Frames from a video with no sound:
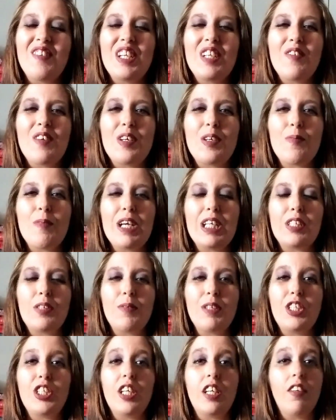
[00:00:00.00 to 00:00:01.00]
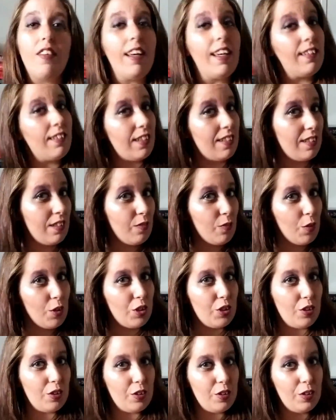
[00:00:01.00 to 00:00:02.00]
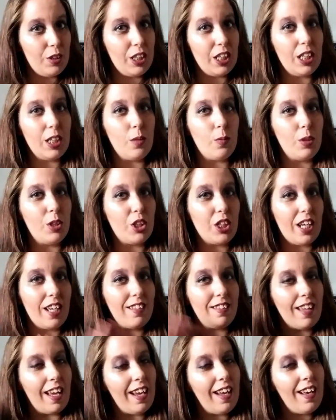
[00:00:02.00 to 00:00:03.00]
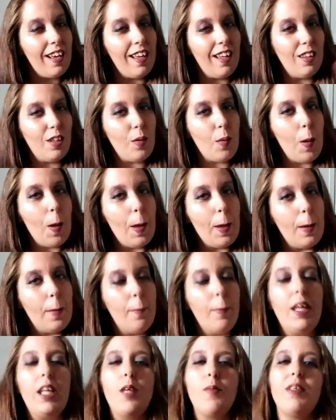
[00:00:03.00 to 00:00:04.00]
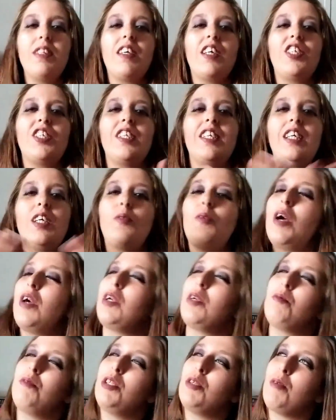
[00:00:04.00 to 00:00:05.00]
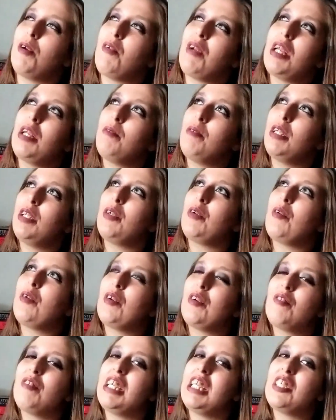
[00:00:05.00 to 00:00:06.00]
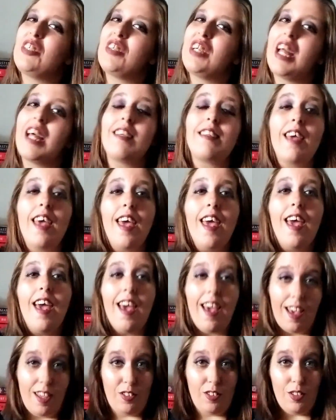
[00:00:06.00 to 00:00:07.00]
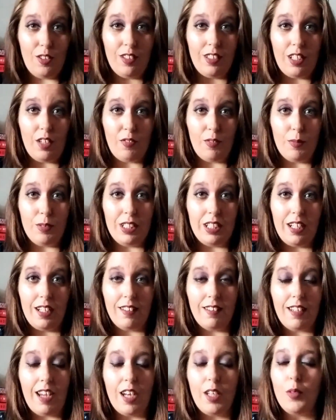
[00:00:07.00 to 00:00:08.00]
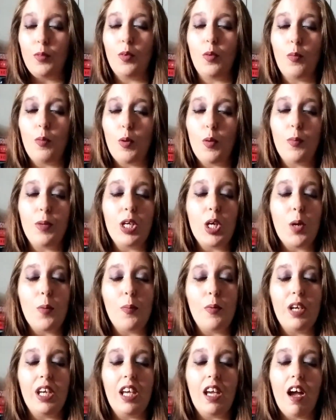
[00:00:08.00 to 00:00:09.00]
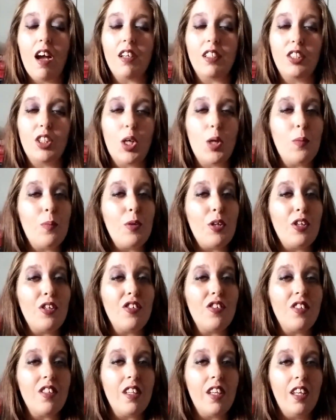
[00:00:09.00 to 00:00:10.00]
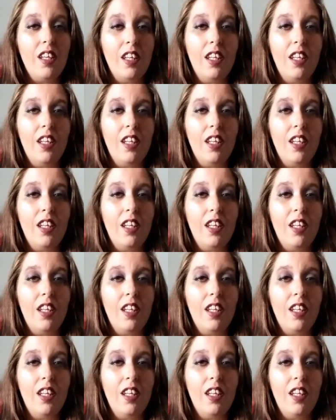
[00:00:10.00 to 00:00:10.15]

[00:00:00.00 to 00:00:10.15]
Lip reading: everybody, welcome back to my channel, unless of course you're new here, in which case, hi, hello, my name is Ashley and welcome to my random little corner of the internet. As you can tell from today's title, we'll be opening October's